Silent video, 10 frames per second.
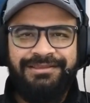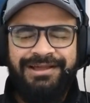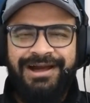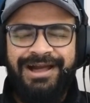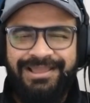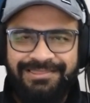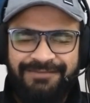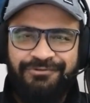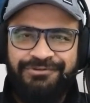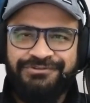high
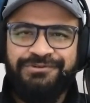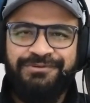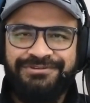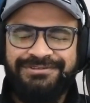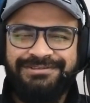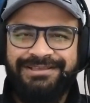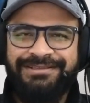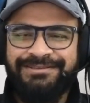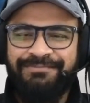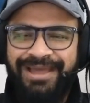level distributions like
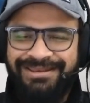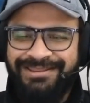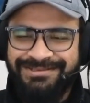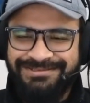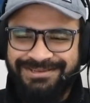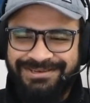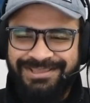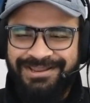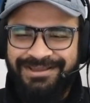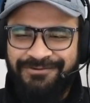semantics and
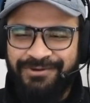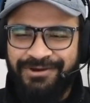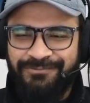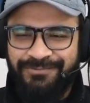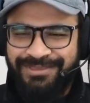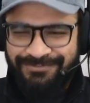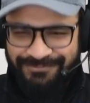data where we